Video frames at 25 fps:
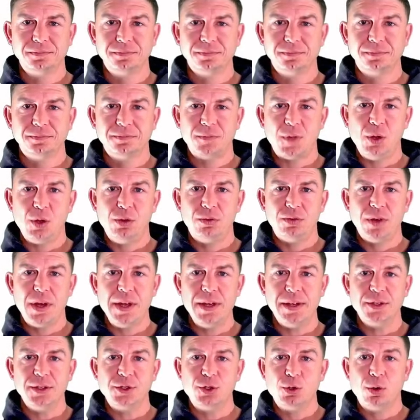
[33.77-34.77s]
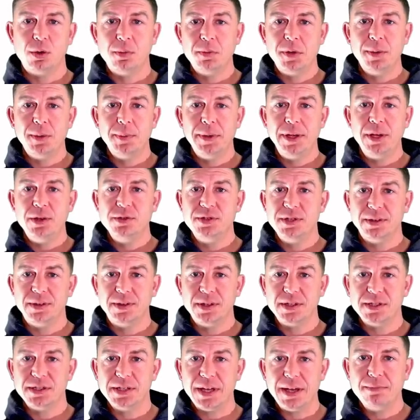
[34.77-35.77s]
Alright, so I'm going to be using the
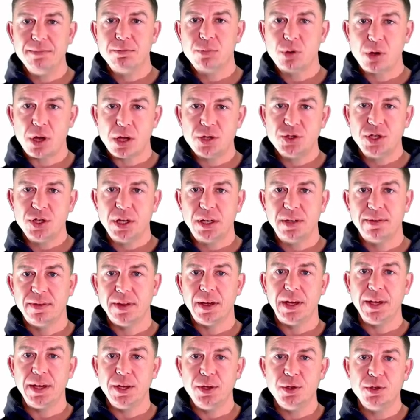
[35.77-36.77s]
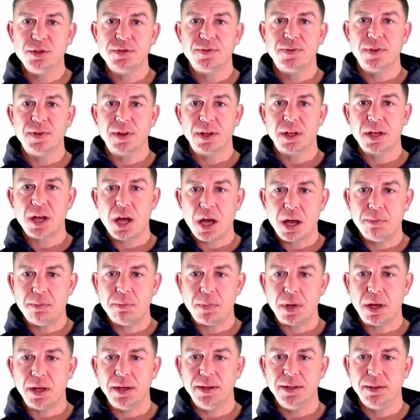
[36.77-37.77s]
same project that I used for the
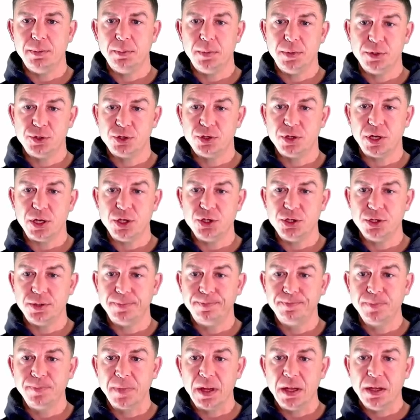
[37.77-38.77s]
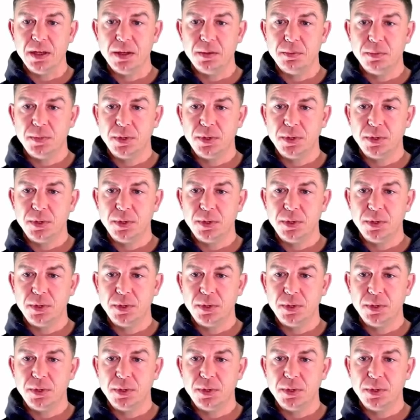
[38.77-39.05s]
Kanban demonstration. I'm going to